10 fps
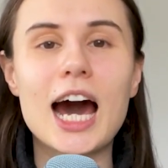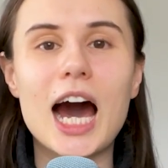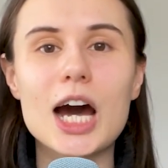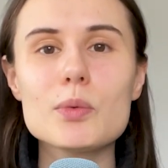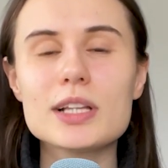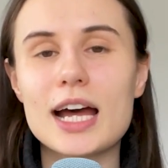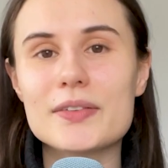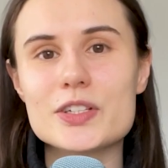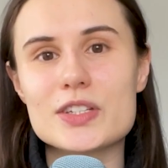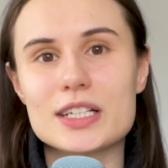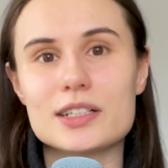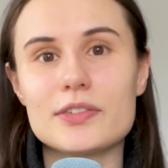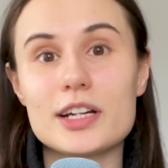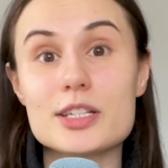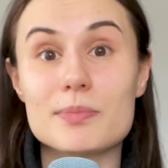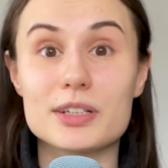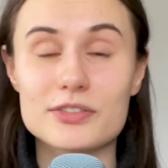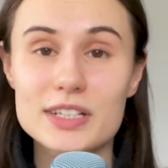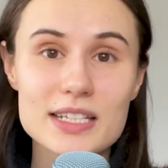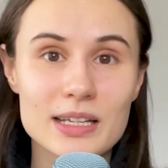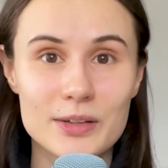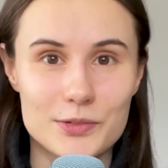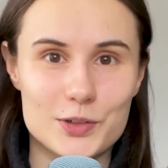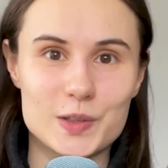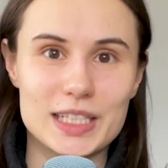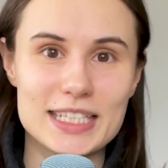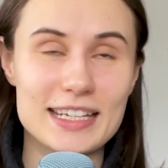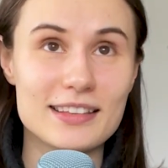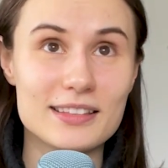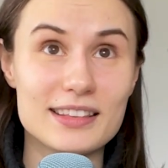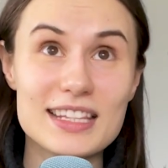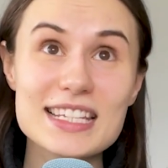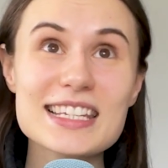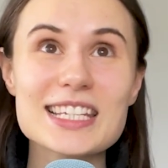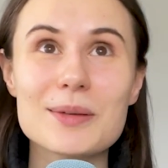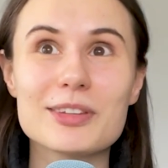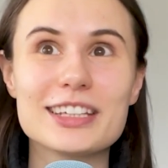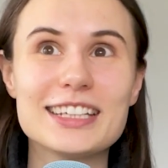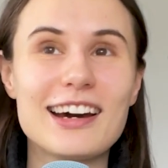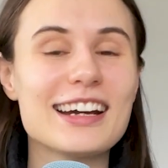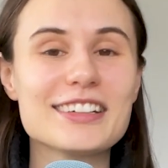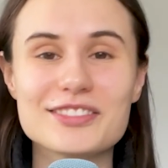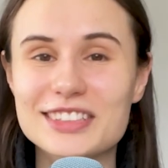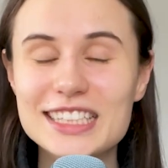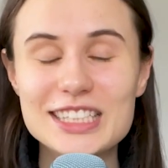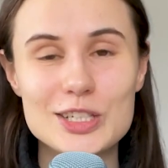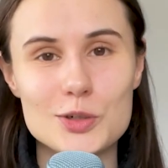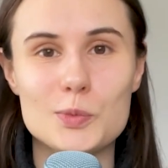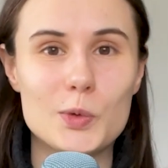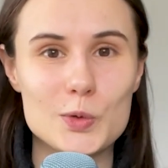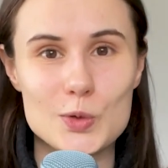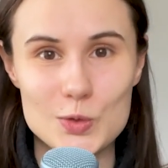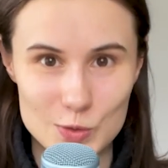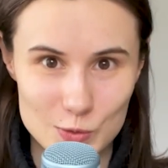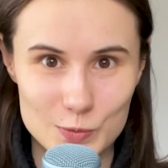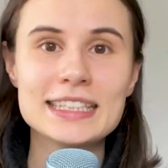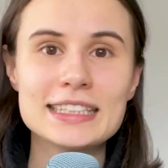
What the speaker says: I will have to sacrifice my free time for it, and this is something I really don't want to do.